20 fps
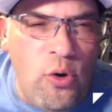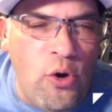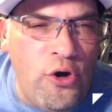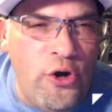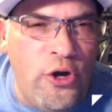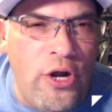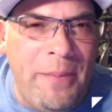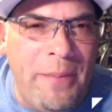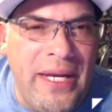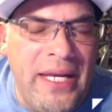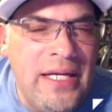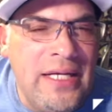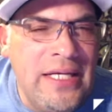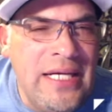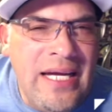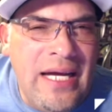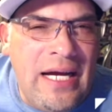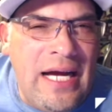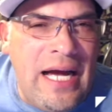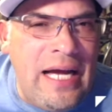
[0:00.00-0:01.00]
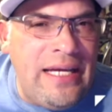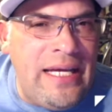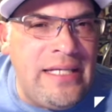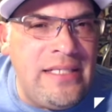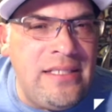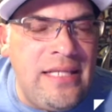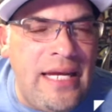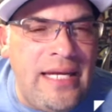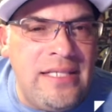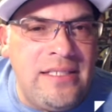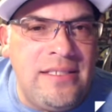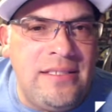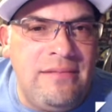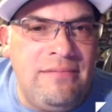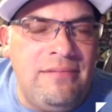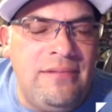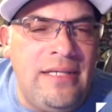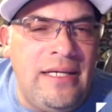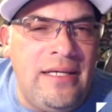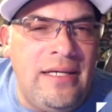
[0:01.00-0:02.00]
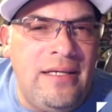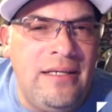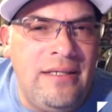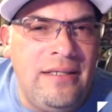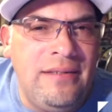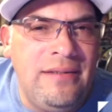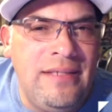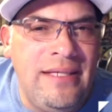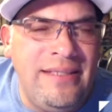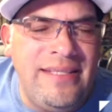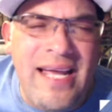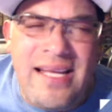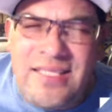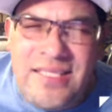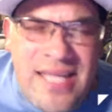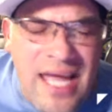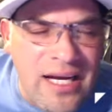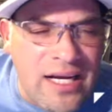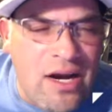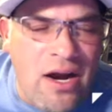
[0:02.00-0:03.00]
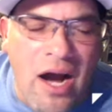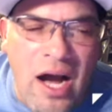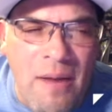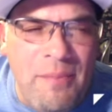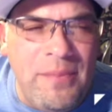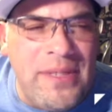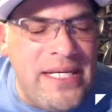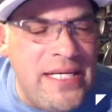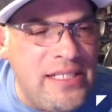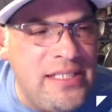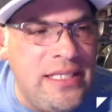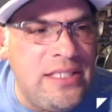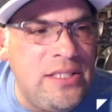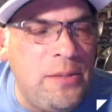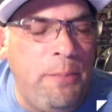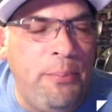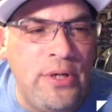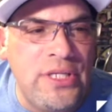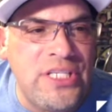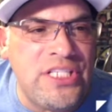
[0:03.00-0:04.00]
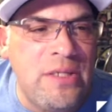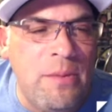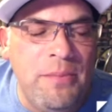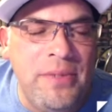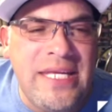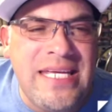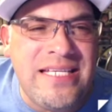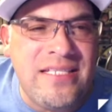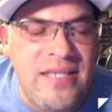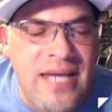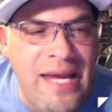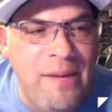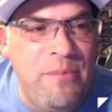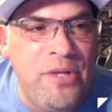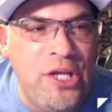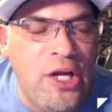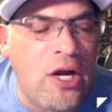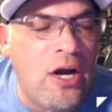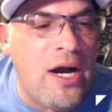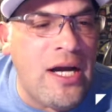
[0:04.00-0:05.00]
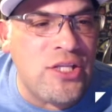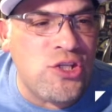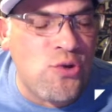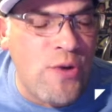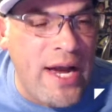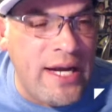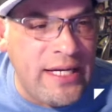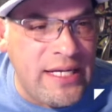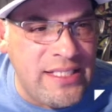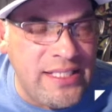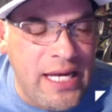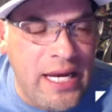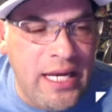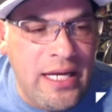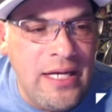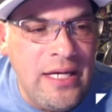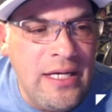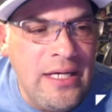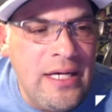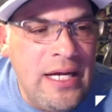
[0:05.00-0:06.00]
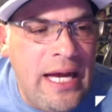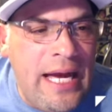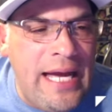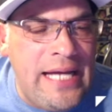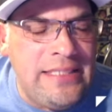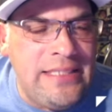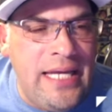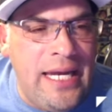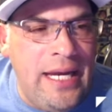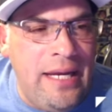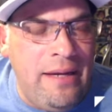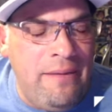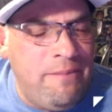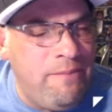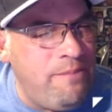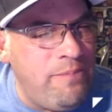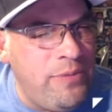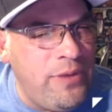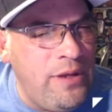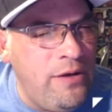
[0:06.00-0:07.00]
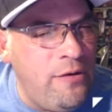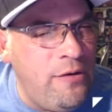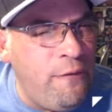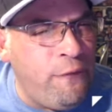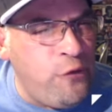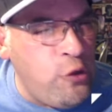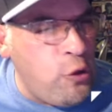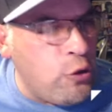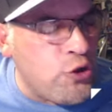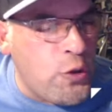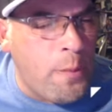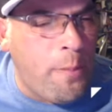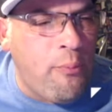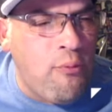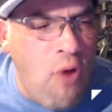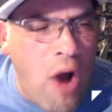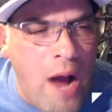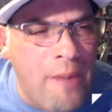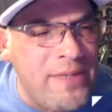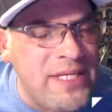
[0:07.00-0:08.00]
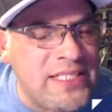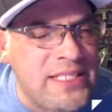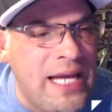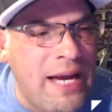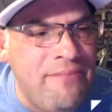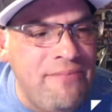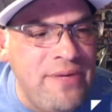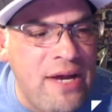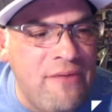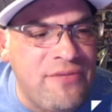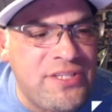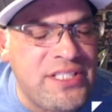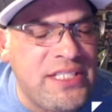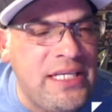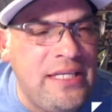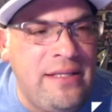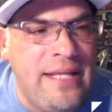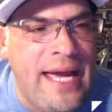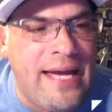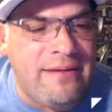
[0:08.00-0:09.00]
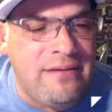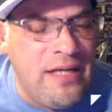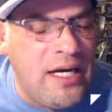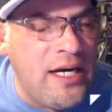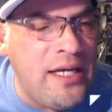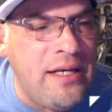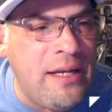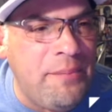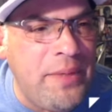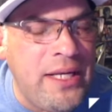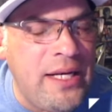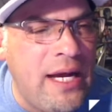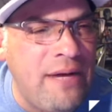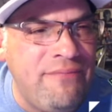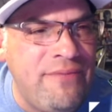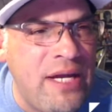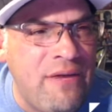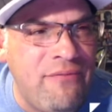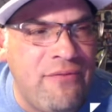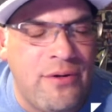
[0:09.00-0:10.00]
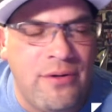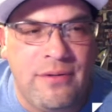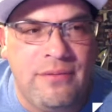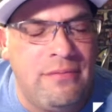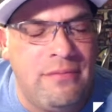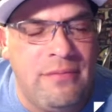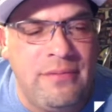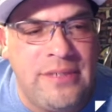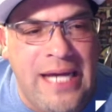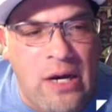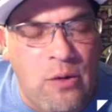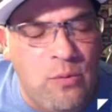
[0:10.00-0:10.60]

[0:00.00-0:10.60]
that's not common, is it, to put somebody's name in the contract as a as a future promise? I've never seen that done. I mean, I've never dealt with that. No, no,